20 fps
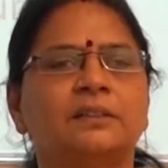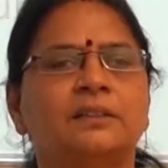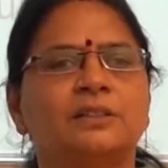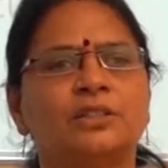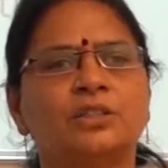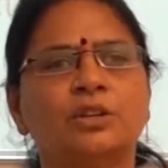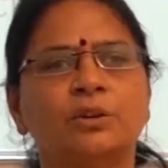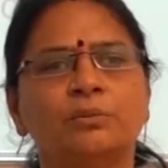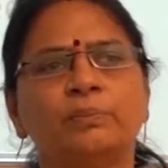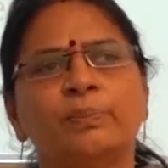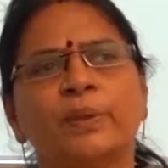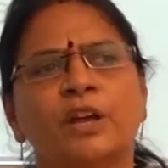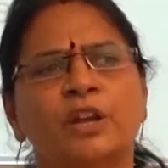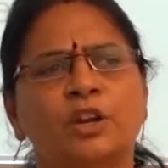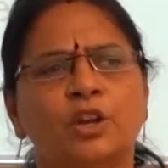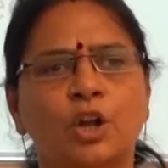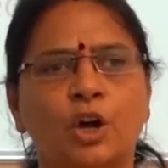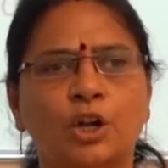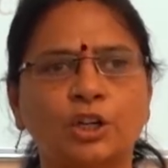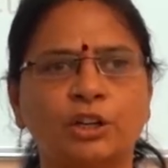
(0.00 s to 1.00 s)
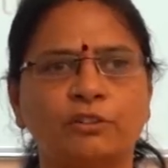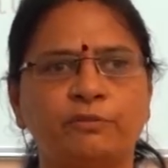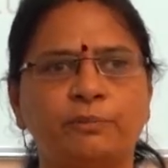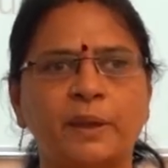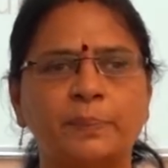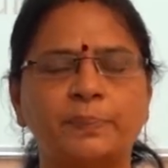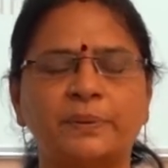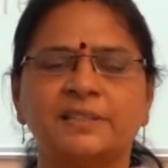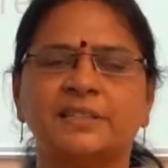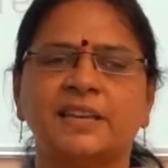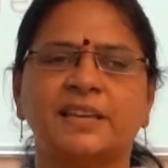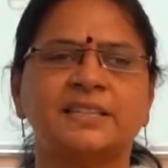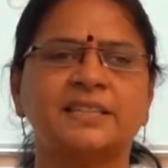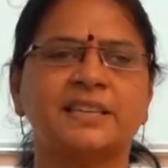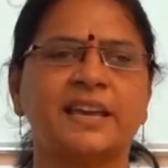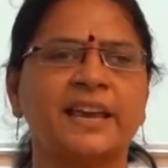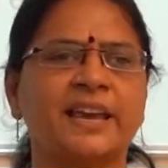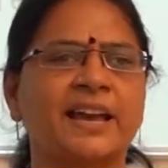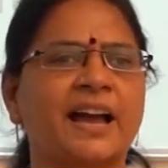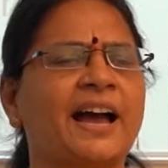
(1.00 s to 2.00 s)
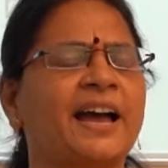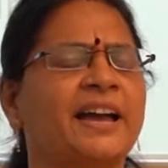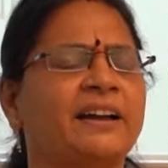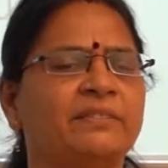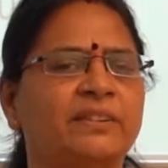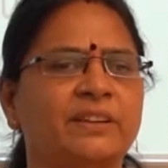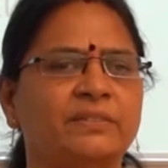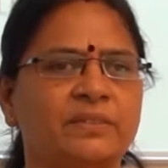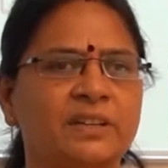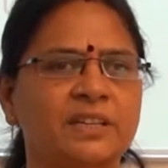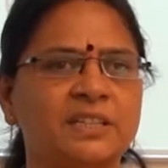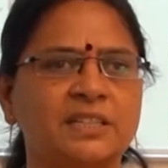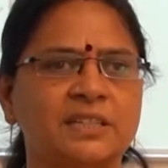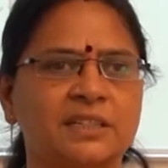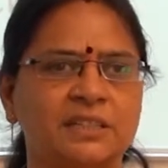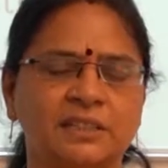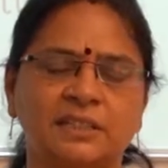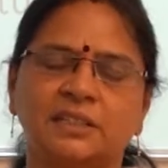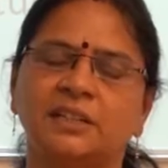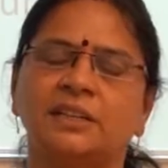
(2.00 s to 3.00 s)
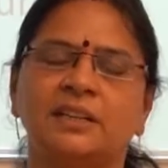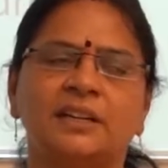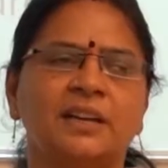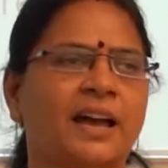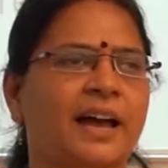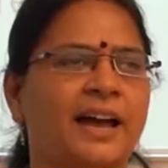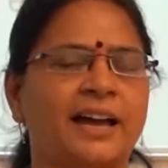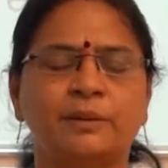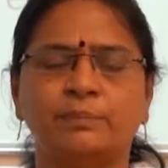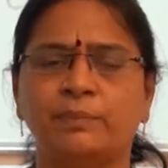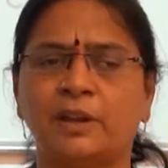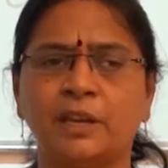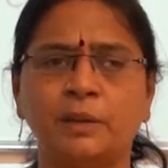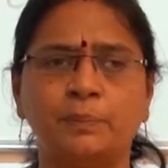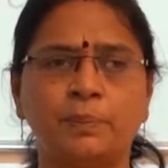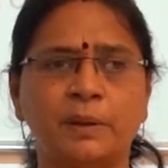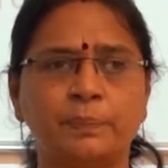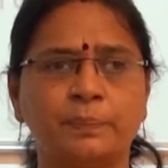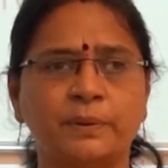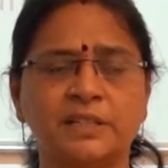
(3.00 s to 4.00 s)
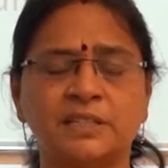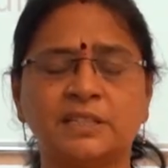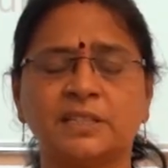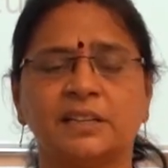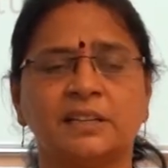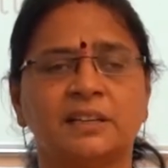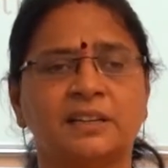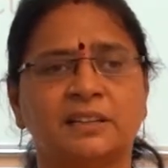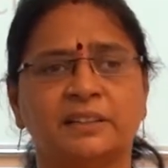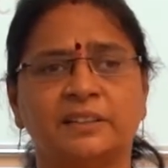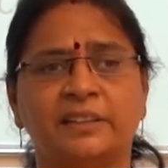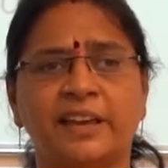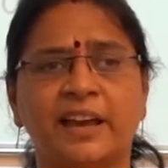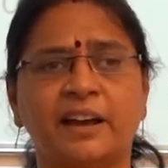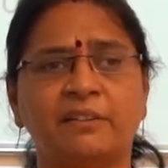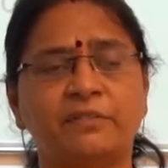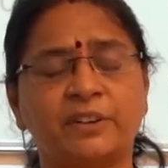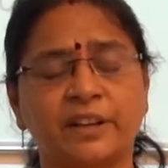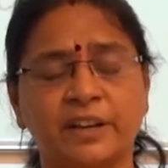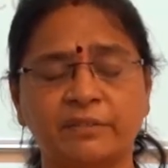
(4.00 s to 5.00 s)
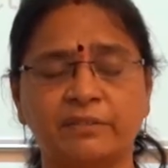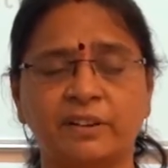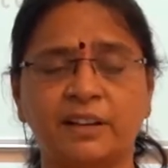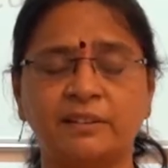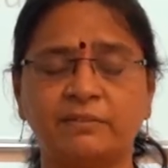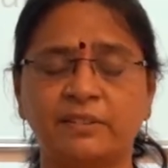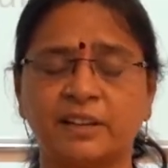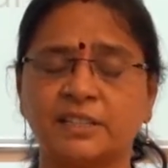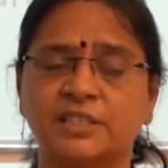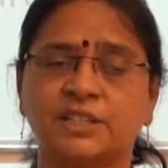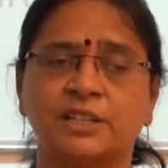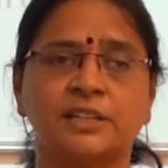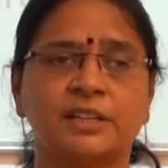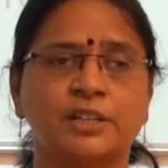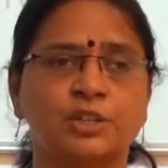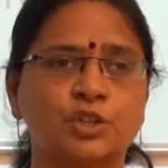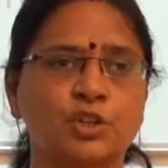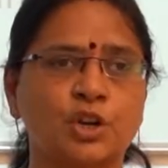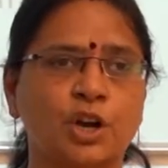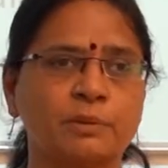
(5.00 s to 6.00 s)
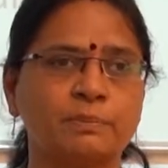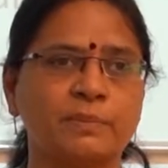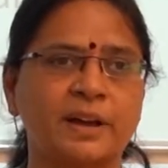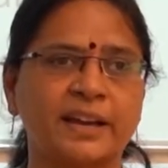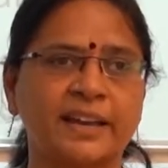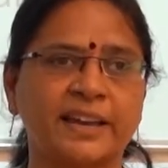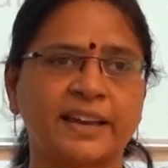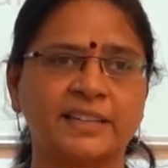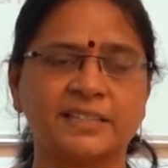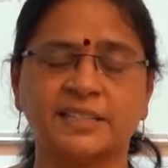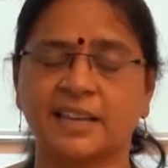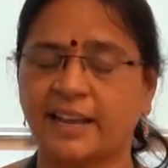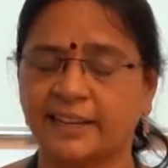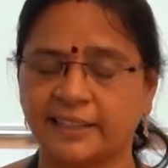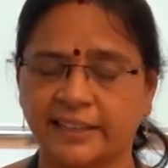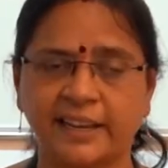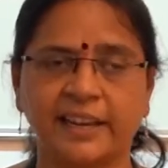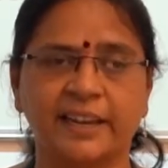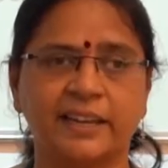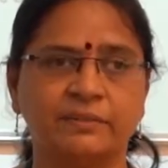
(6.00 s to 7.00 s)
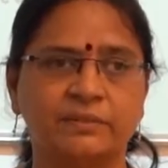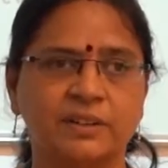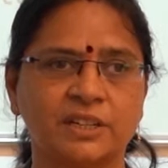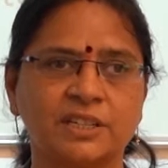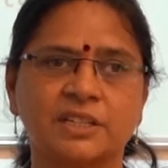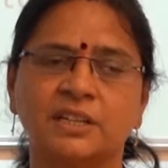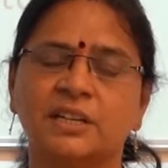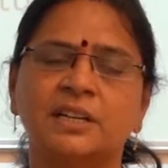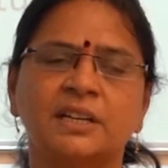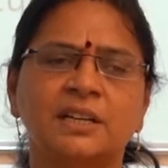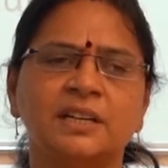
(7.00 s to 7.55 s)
So lot of people they say I have invested, and many people they are very well versed in the stock markets and they invest.